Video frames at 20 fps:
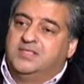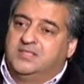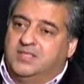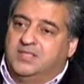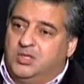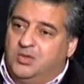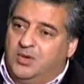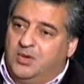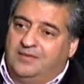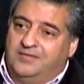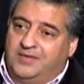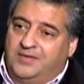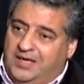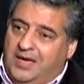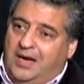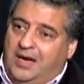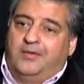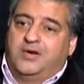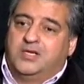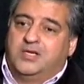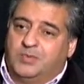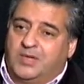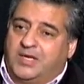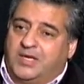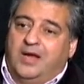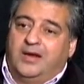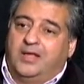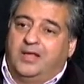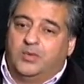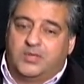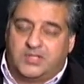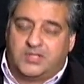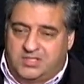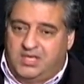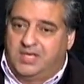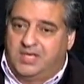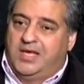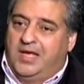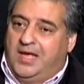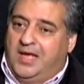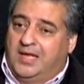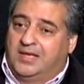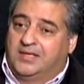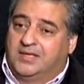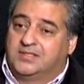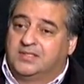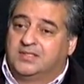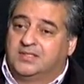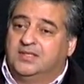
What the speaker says: that you have a garage mechanic with a steady hand